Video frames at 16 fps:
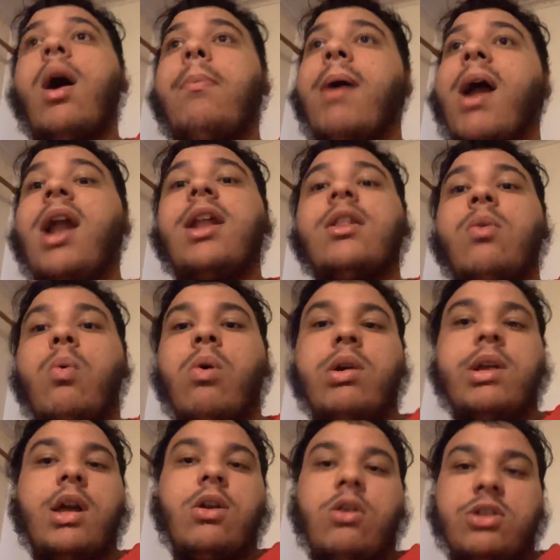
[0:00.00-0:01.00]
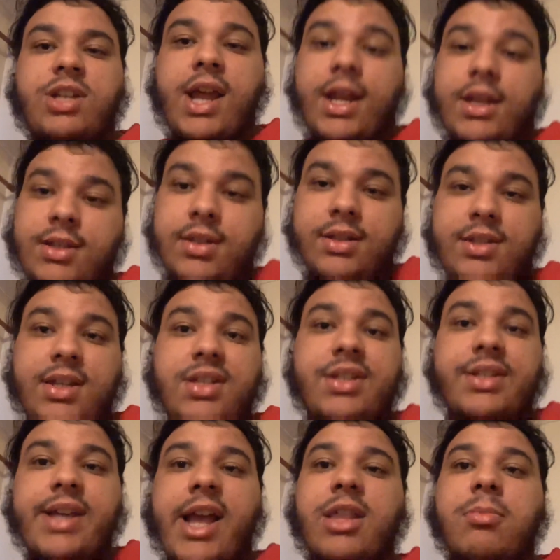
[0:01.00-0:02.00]
Apparently, the walkout got changed to the
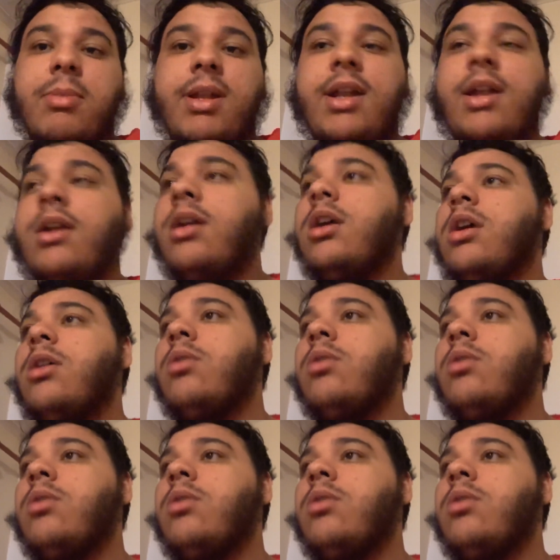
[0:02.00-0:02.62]
68th minute,